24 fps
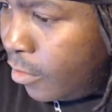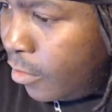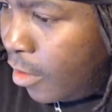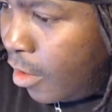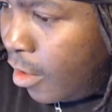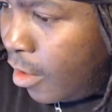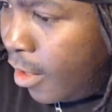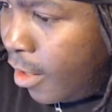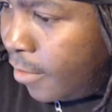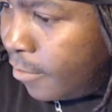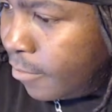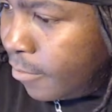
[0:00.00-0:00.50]
All
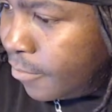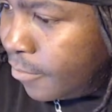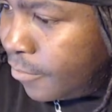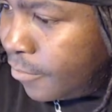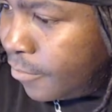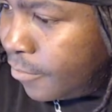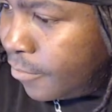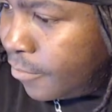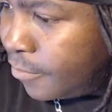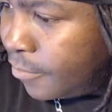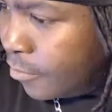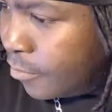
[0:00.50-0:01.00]
right.
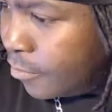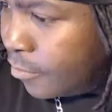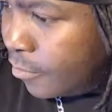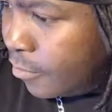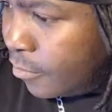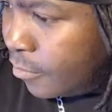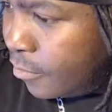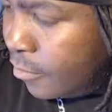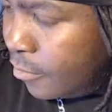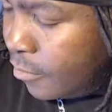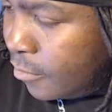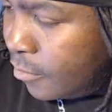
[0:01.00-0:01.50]

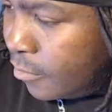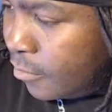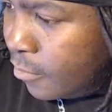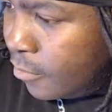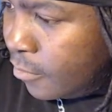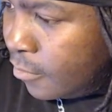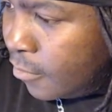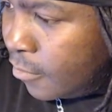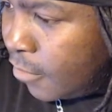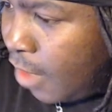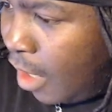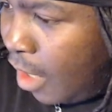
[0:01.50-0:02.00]

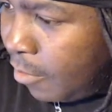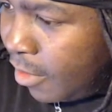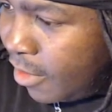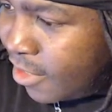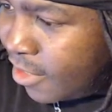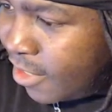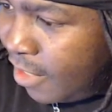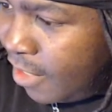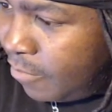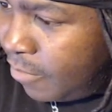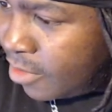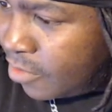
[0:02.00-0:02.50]
I'm going to
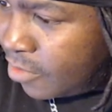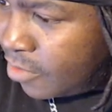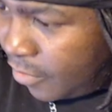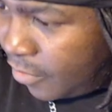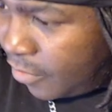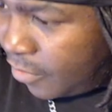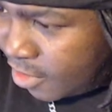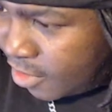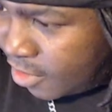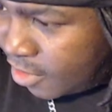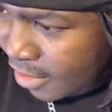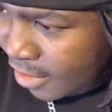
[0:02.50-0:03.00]
save this for the
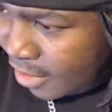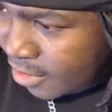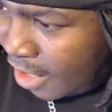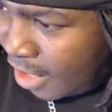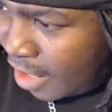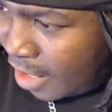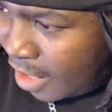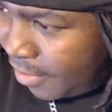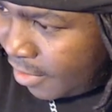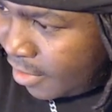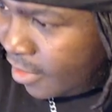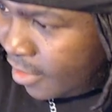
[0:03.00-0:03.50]
second
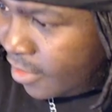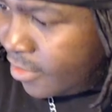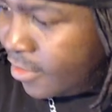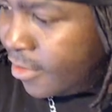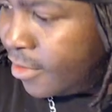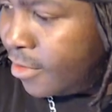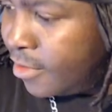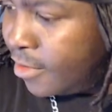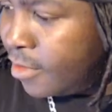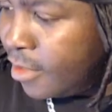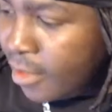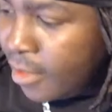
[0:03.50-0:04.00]
topic because
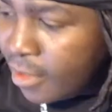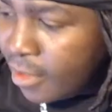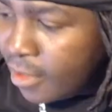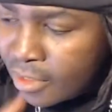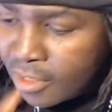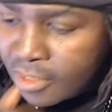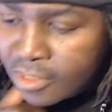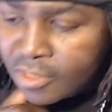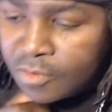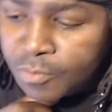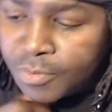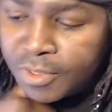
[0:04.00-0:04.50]

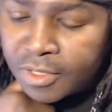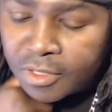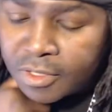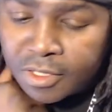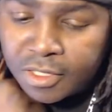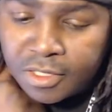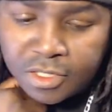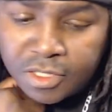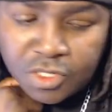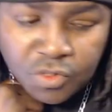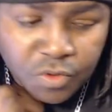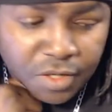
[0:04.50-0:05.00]
this will be a
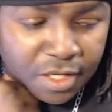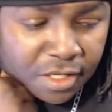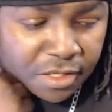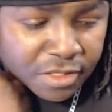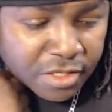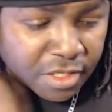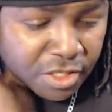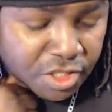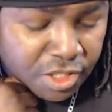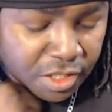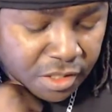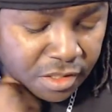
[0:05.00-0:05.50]
good
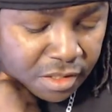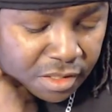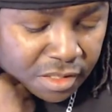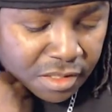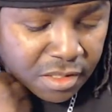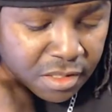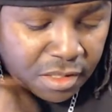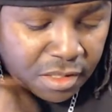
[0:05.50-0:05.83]
transition